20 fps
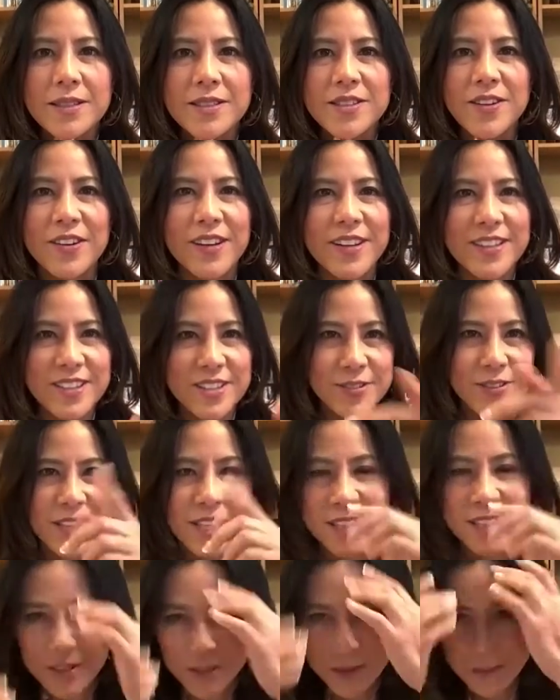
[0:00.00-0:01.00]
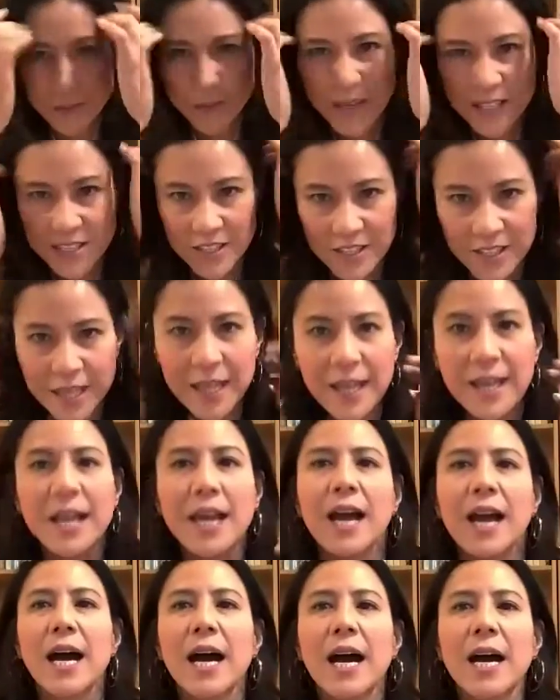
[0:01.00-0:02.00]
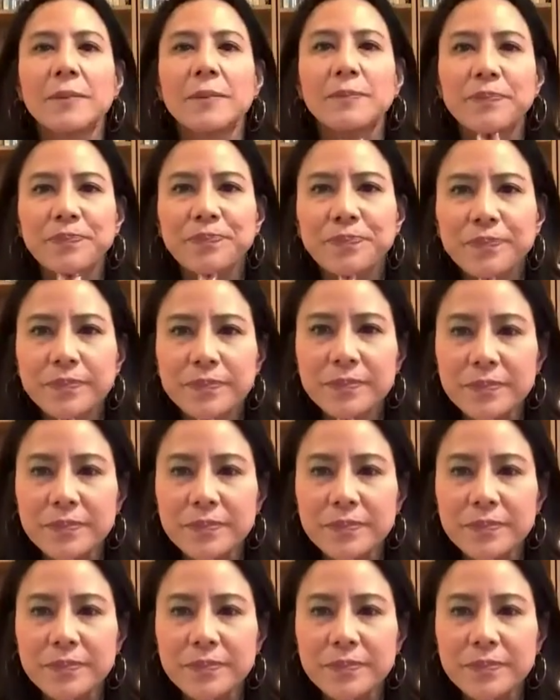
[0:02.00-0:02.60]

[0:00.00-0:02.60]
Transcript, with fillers: sorry just reading a message there um,